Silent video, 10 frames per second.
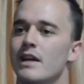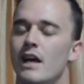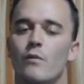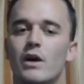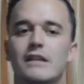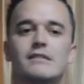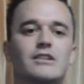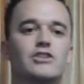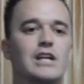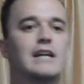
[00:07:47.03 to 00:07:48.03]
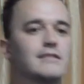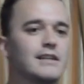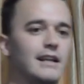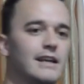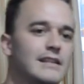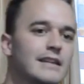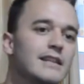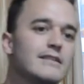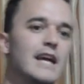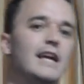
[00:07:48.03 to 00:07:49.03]
And what is suggested is that
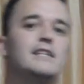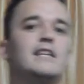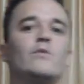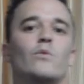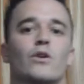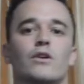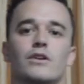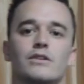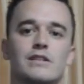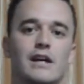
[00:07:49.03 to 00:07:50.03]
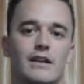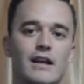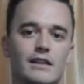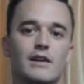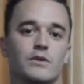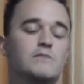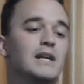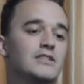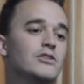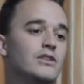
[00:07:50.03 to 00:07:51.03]
these 18 workers that was
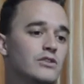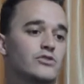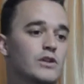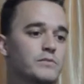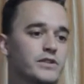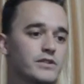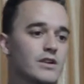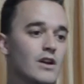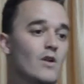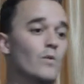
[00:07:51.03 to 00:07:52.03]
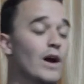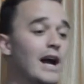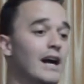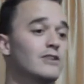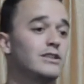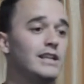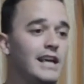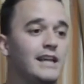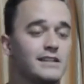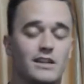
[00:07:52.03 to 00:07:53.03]
mentioned in the scriptures were actually
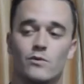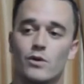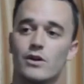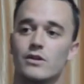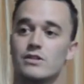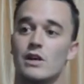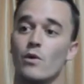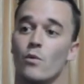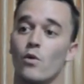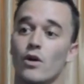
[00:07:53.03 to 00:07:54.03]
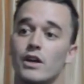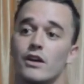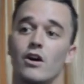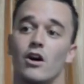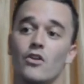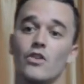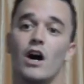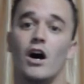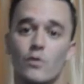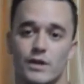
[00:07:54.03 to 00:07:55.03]
18 workers that were working on the
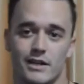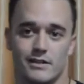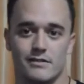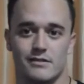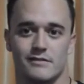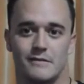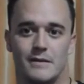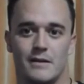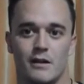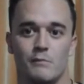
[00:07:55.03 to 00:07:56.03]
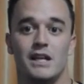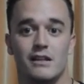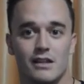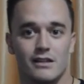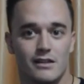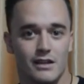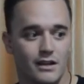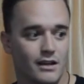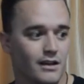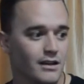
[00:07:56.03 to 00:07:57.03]
aqueducts, meaning
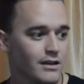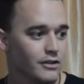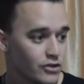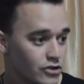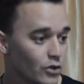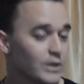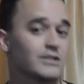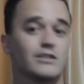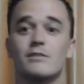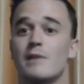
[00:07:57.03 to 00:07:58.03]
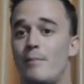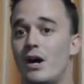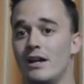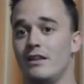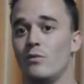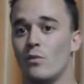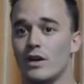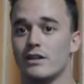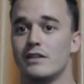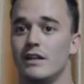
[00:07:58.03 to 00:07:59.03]
the sewage system that Pilate
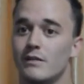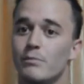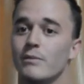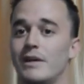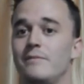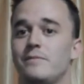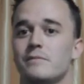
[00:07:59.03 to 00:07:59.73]
wanted to implement.